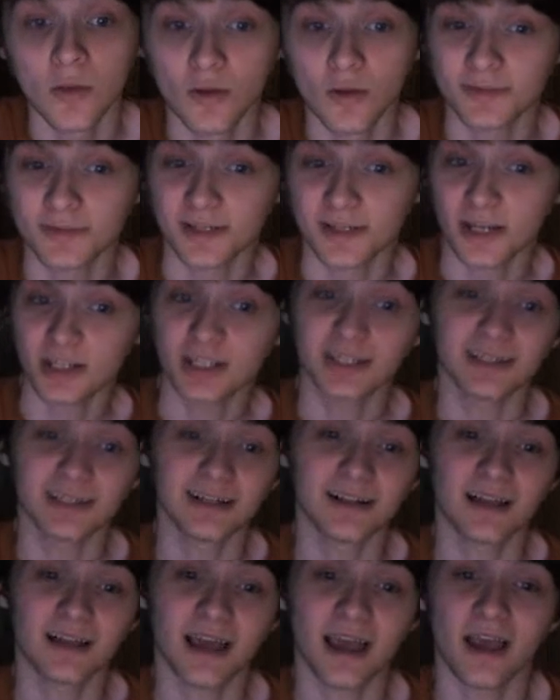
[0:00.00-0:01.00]
Once per turn, you can
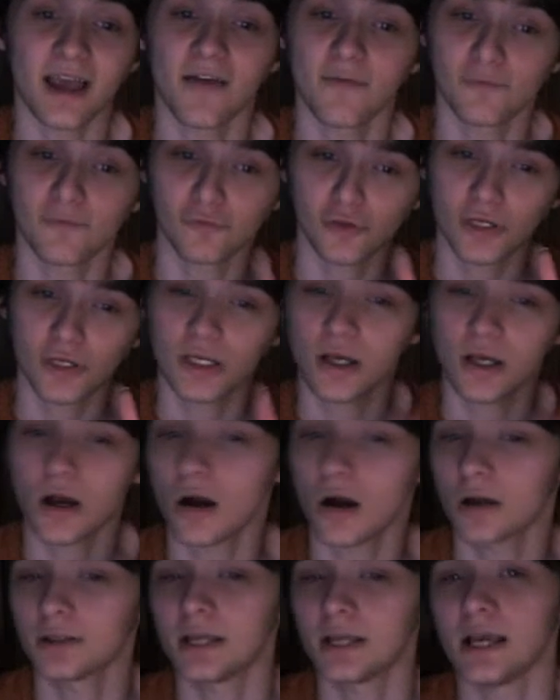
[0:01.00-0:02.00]
declare 3 card